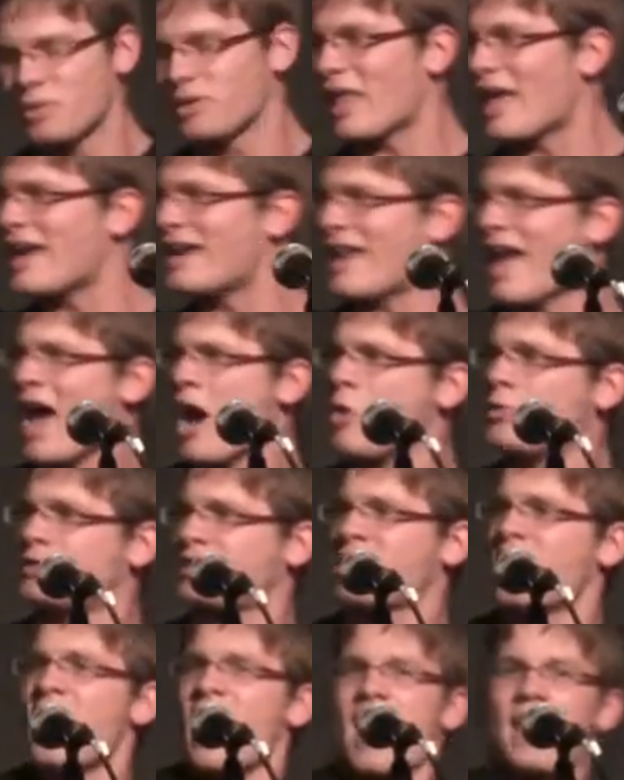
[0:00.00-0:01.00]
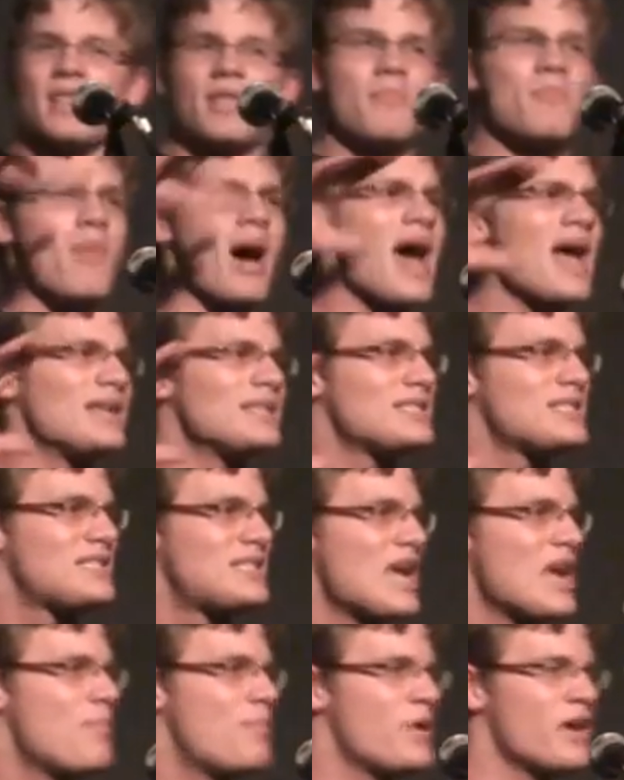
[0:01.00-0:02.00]
played out in the mind
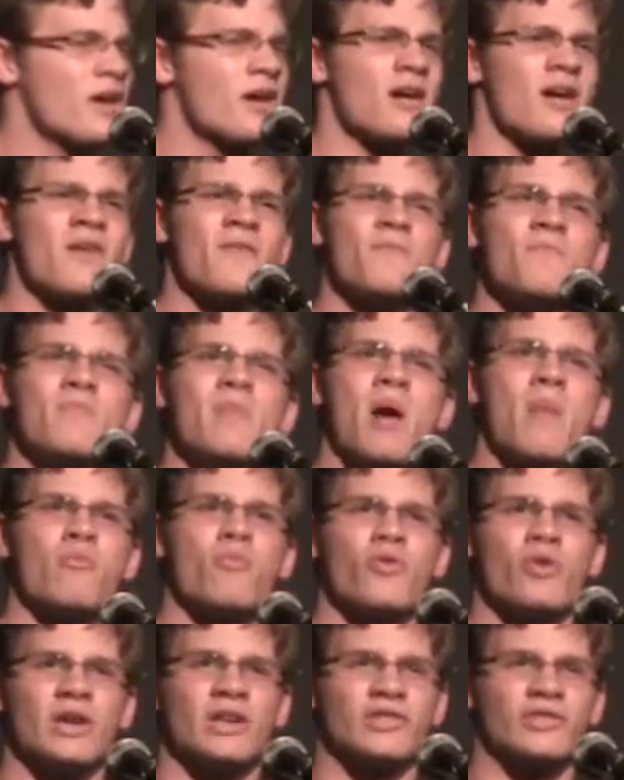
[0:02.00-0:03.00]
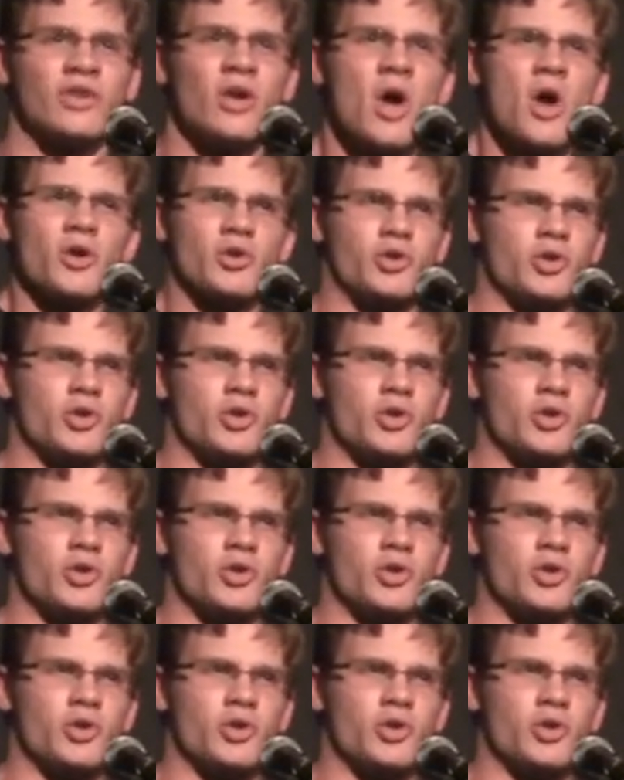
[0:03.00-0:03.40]
sapia of memories,